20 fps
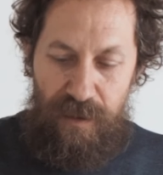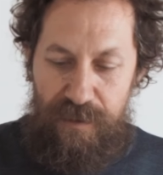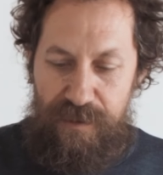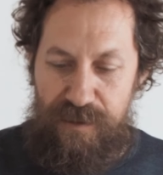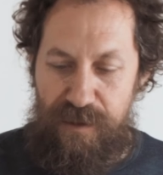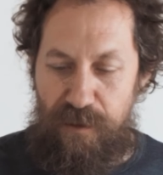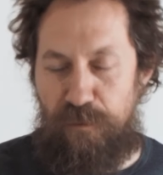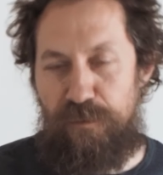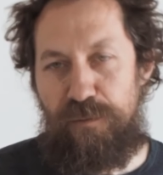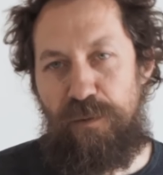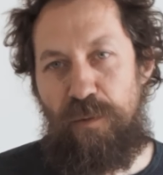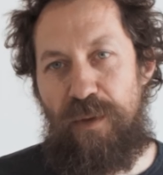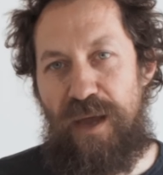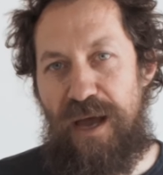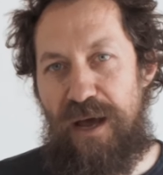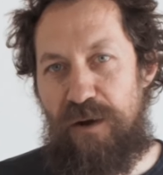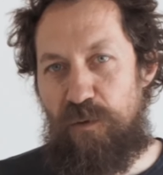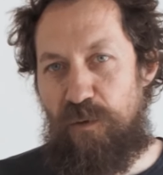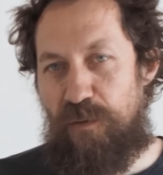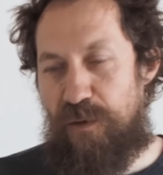So when we
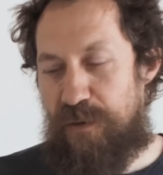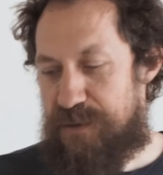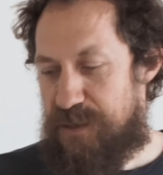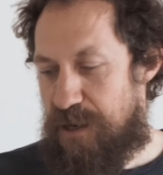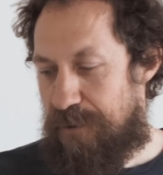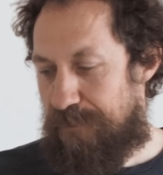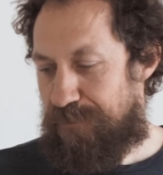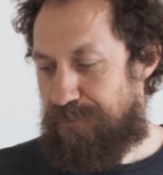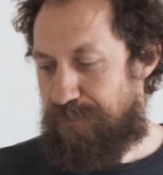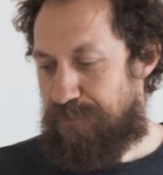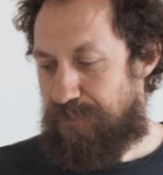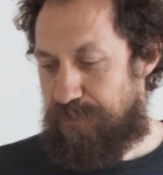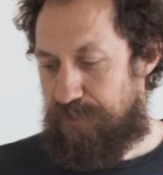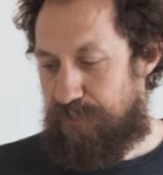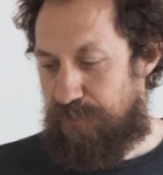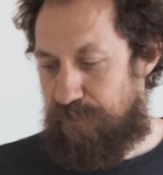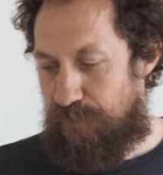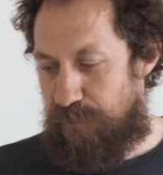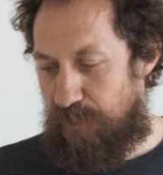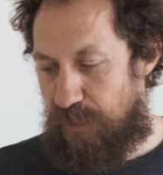add all those up,
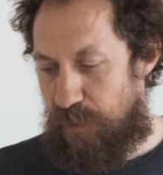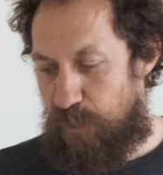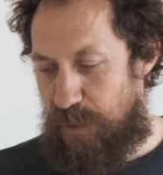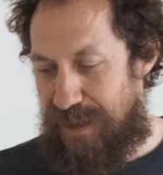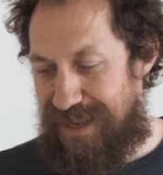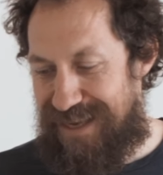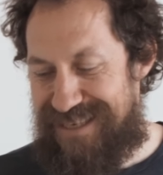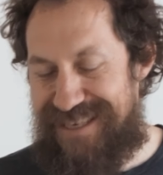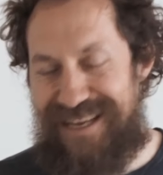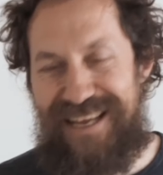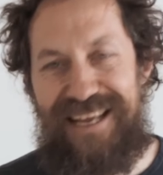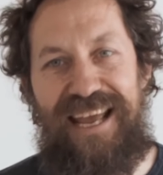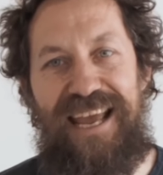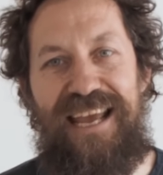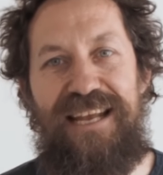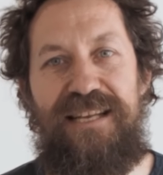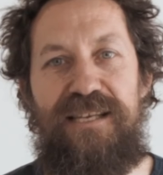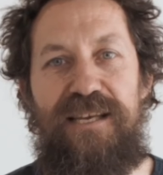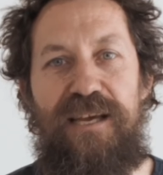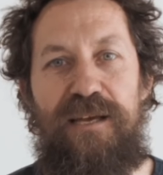we get to
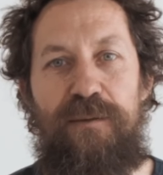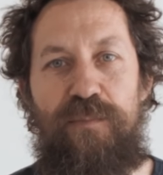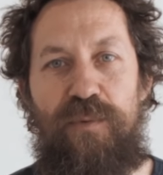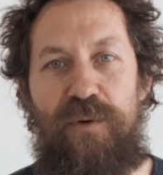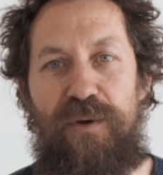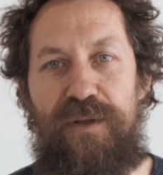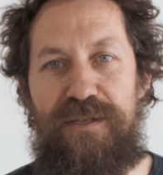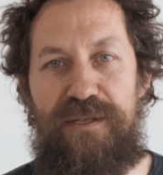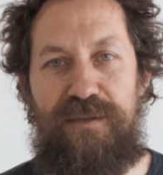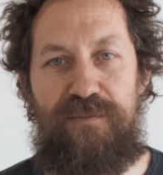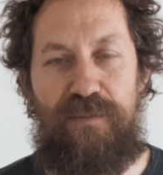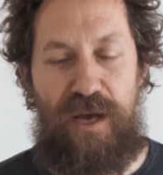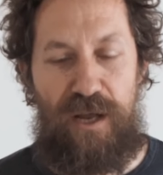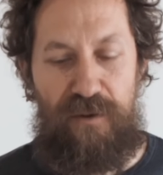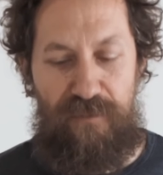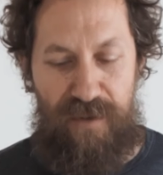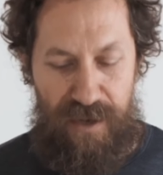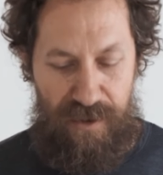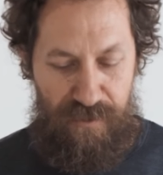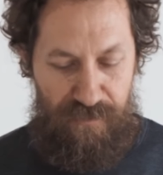88 points out
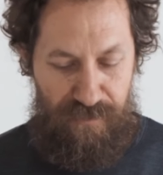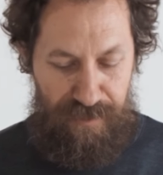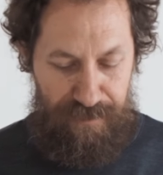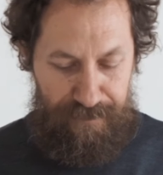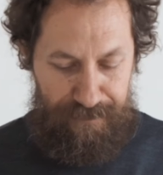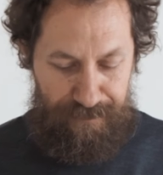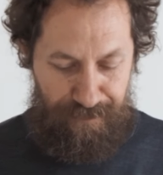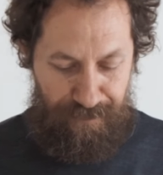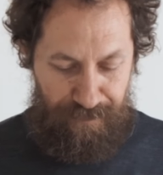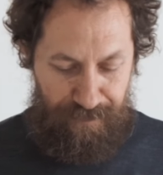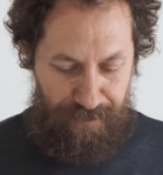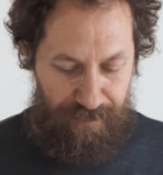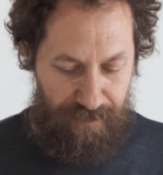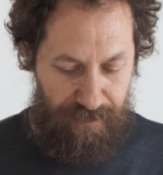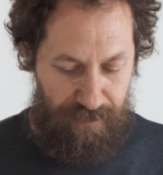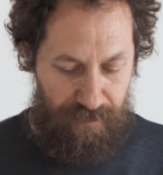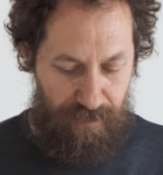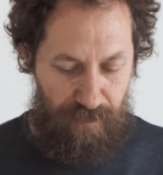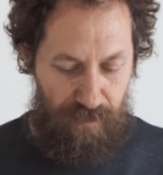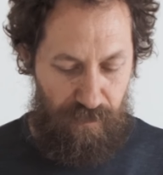of 100,
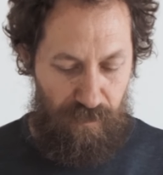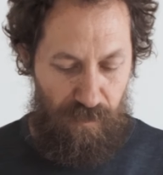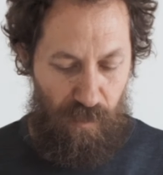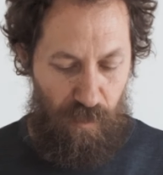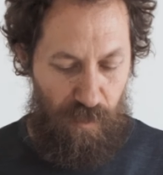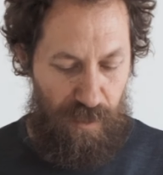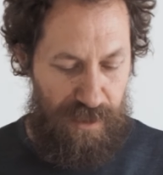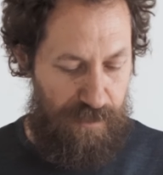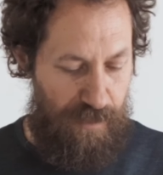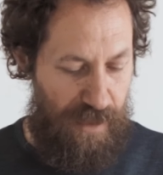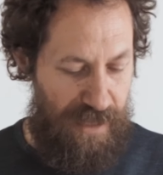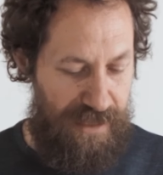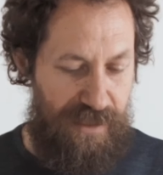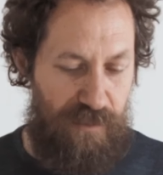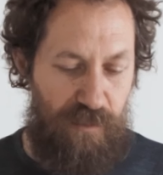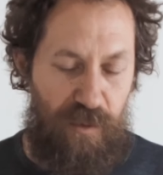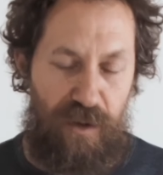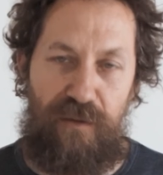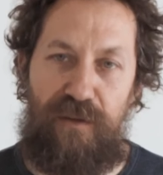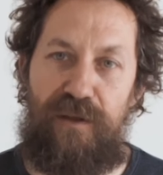which makes
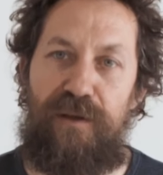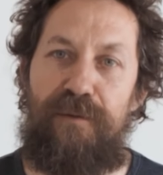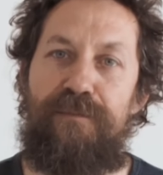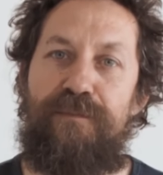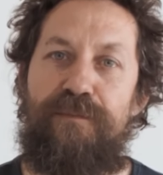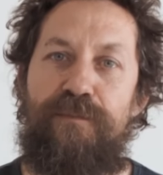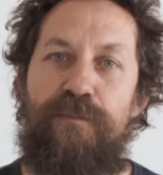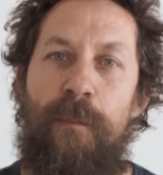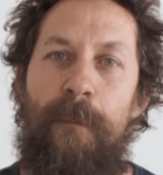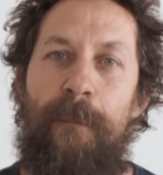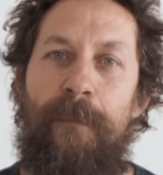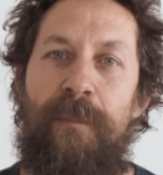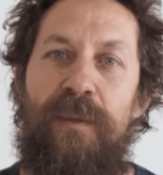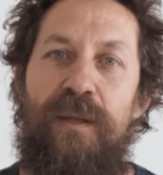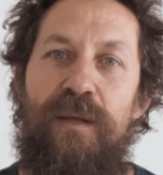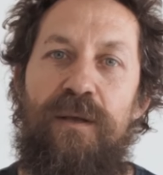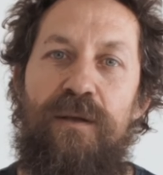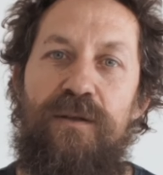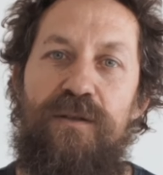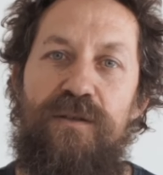it one of the
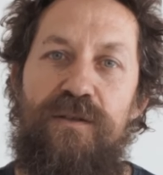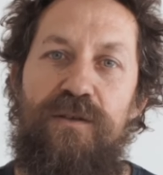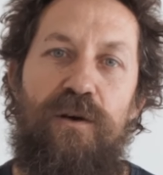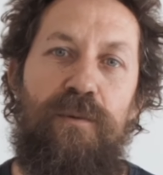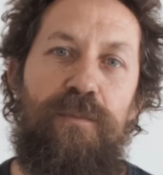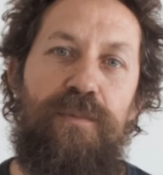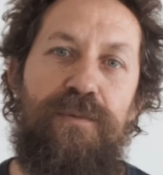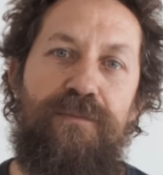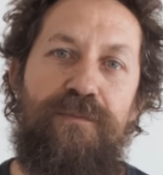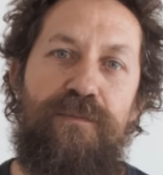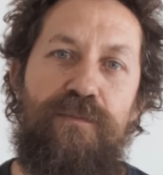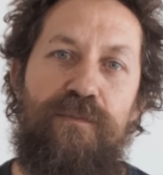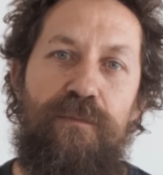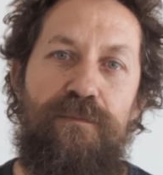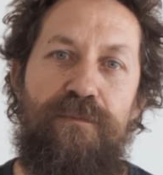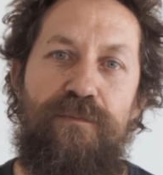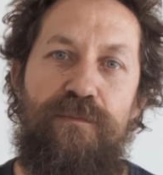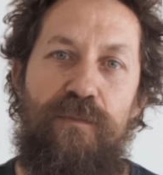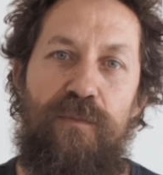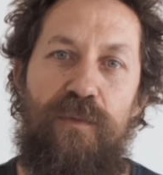top
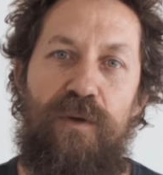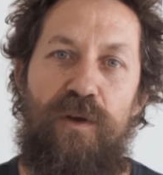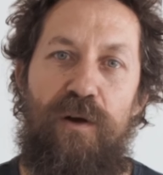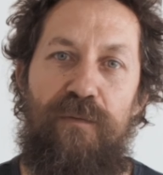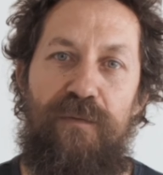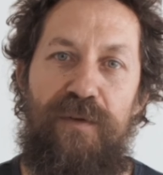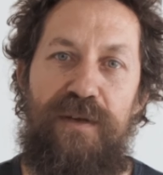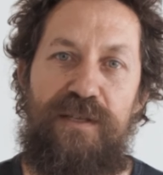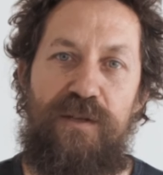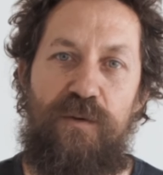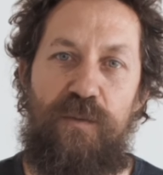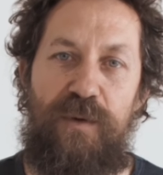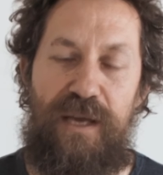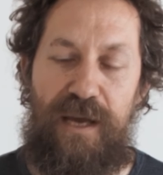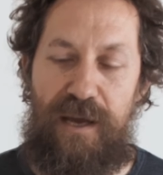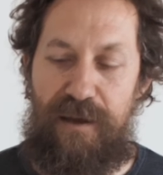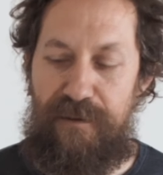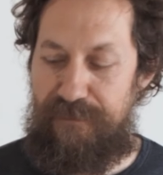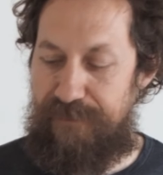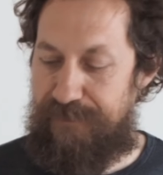coffees that we
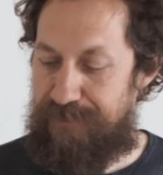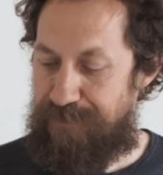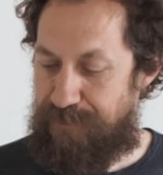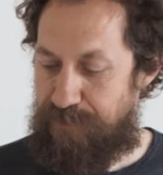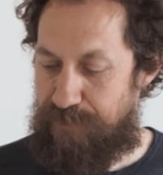have.